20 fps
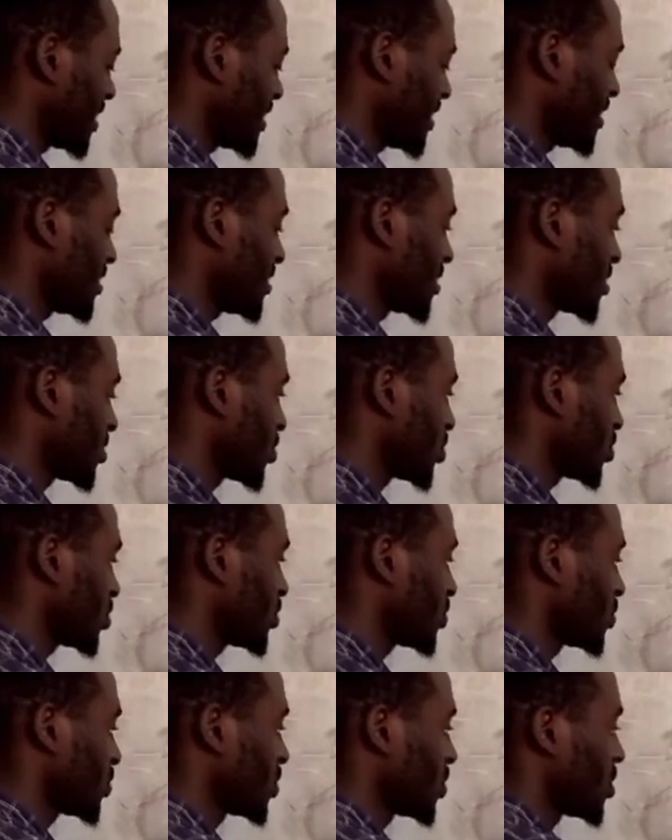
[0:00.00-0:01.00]
is equal to
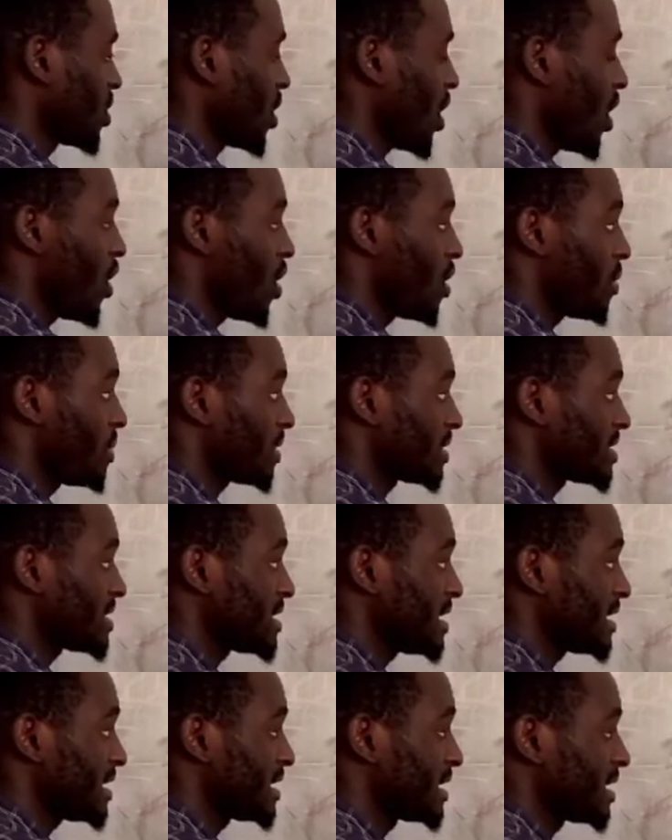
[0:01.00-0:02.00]

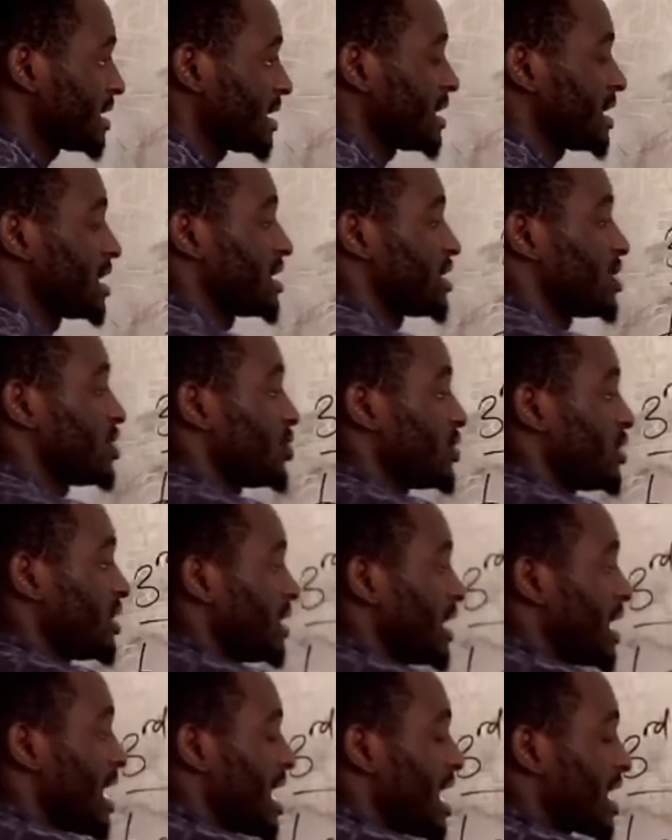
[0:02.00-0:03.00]
opposite to
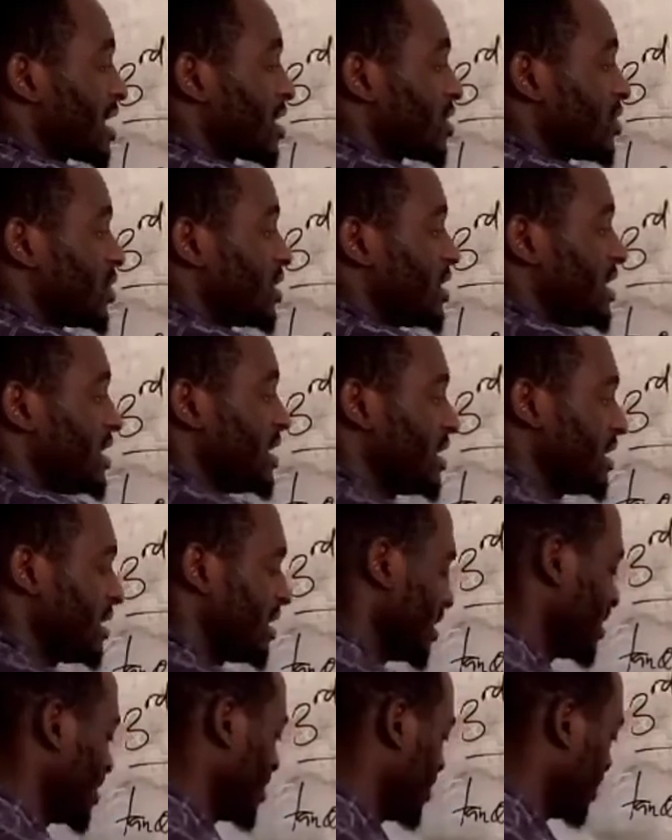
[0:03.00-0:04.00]
the angle here
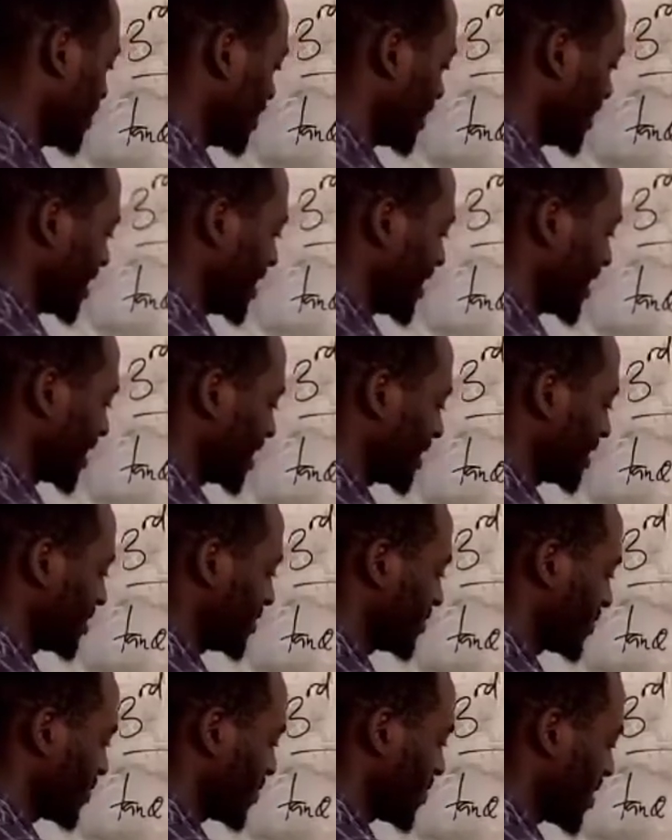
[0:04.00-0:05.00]
is negative
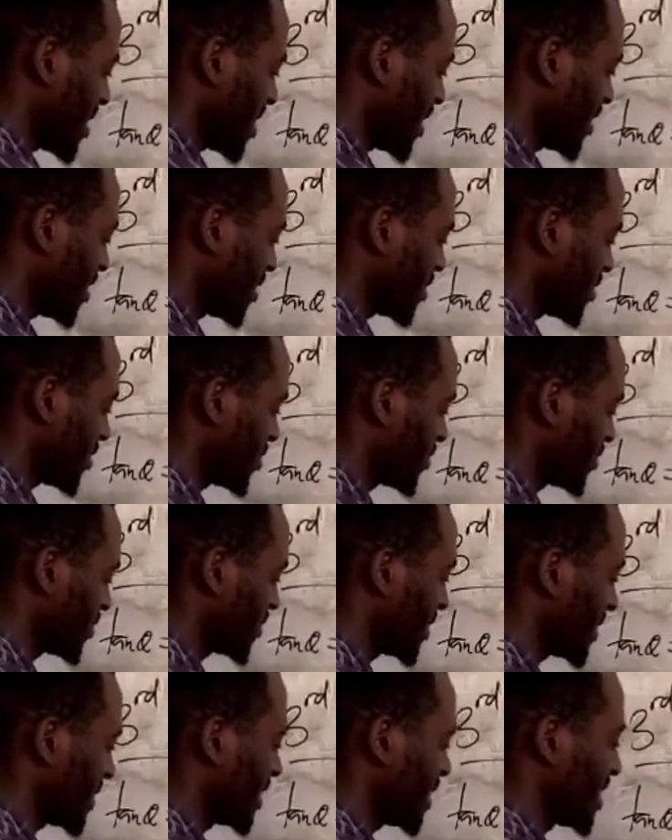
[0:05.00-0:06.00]
y
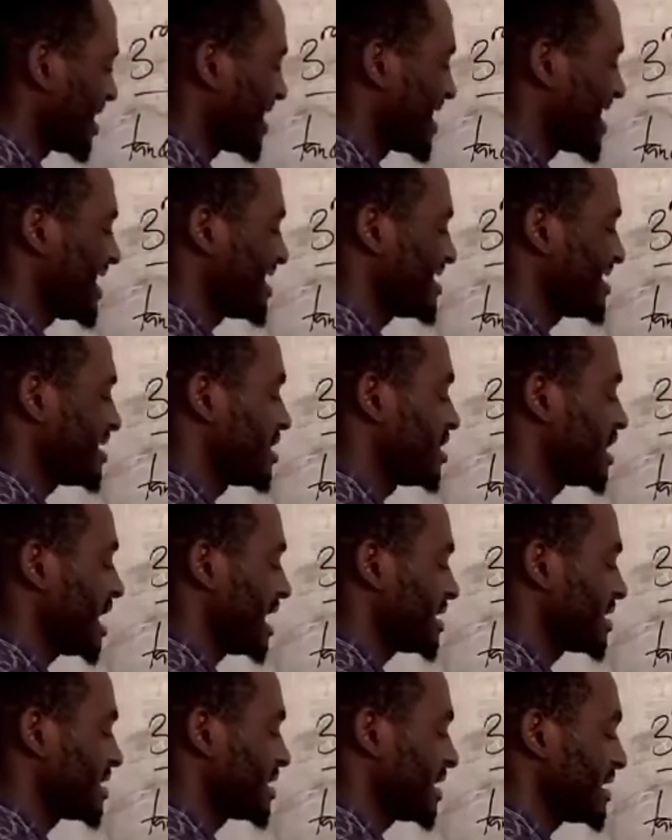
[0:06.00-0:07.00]
over
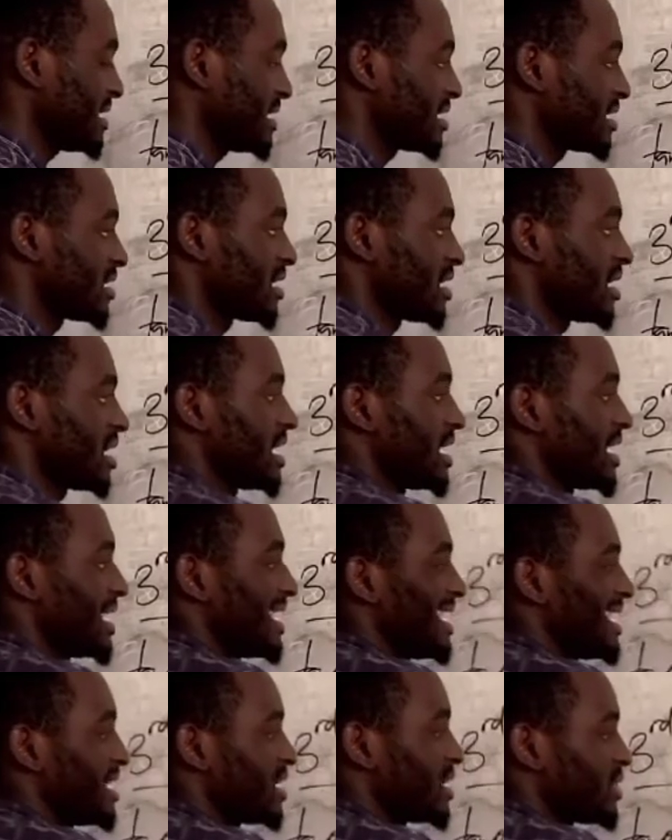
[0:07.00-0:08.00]
adjacent
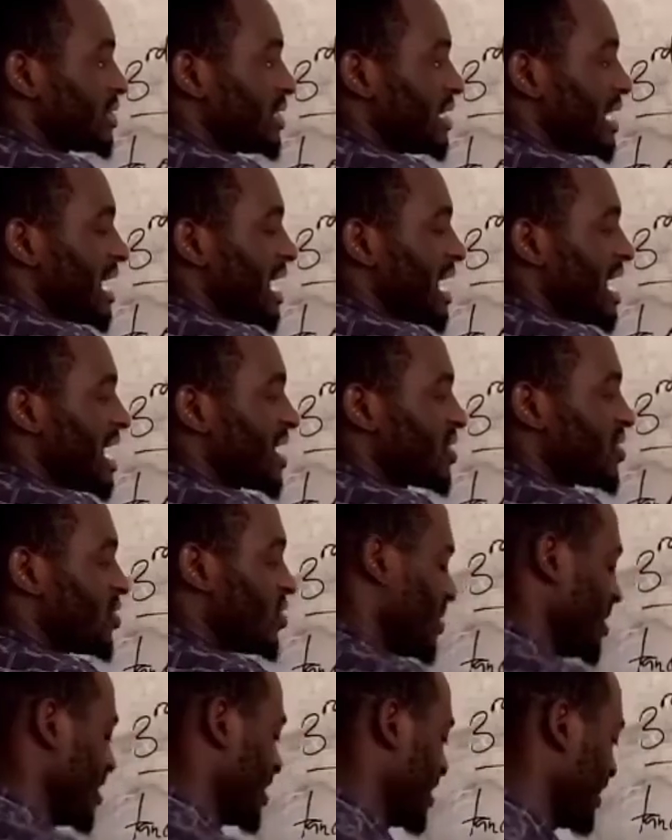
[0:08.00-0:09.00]
to the
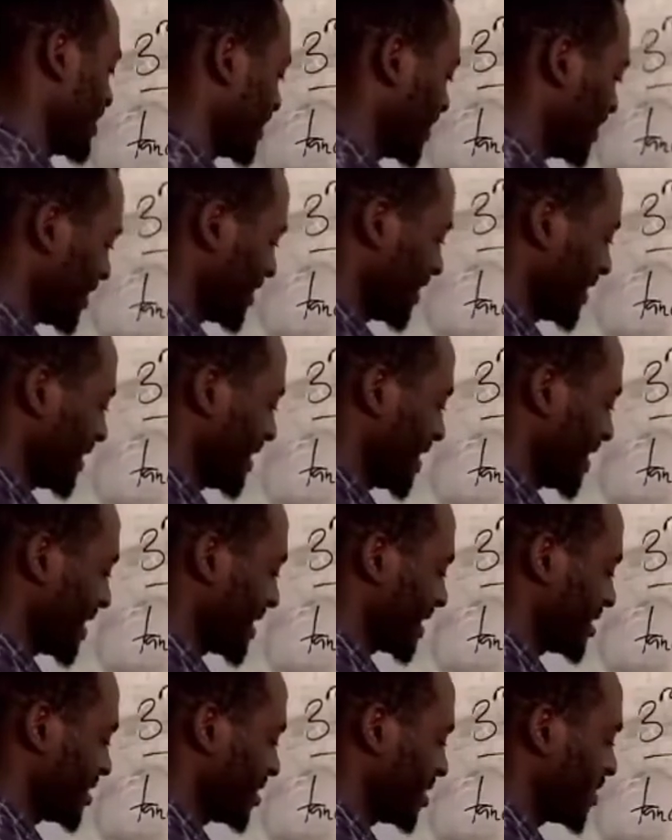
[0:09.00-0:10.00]
angle is
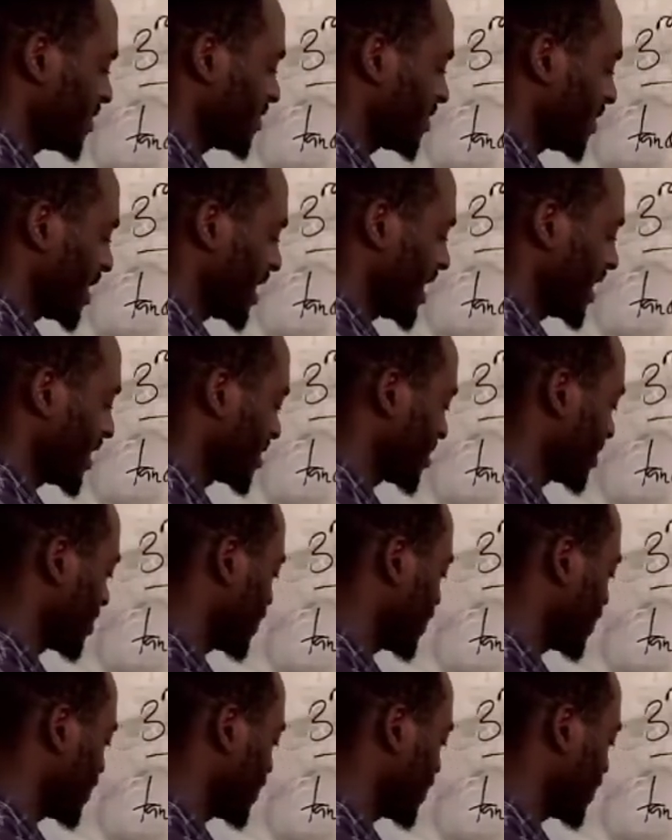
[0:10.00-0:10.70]
negative x.